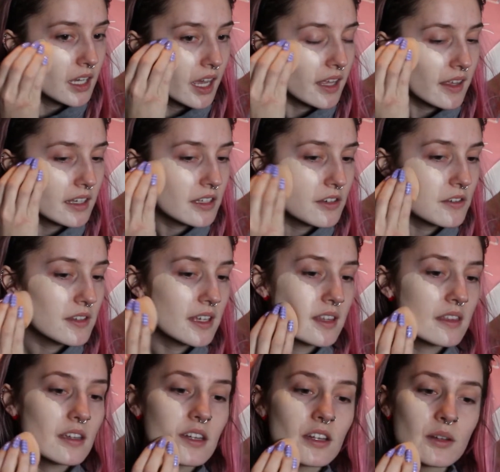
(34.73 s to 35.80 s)
I like using
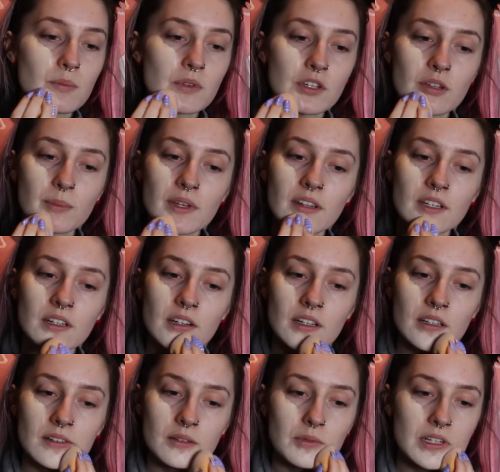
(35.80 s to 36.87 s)
the beauty
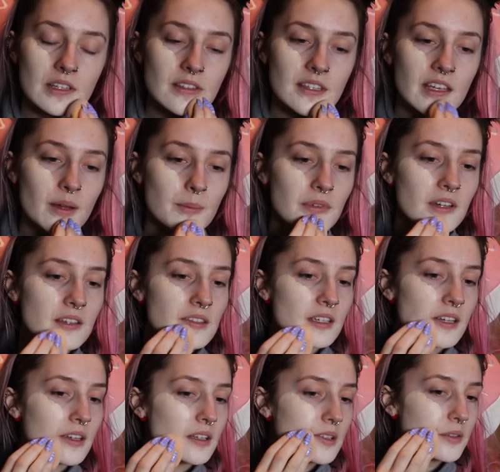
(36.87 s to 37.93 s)
blender when it's damp because
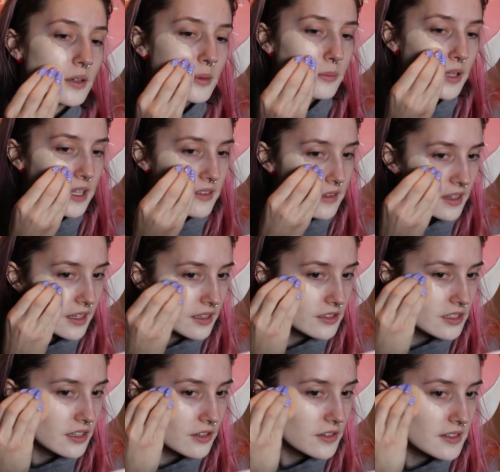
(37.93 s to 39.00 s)
it blends
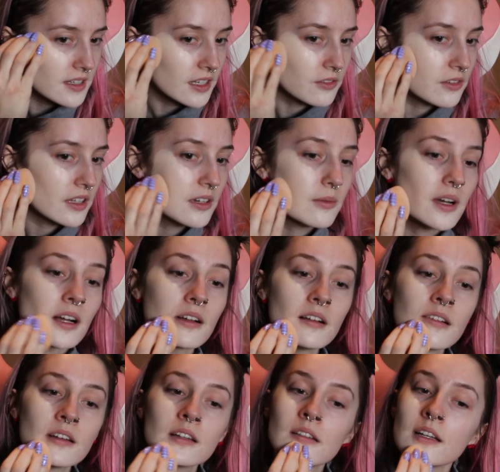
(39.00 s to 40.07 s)
into your skin really well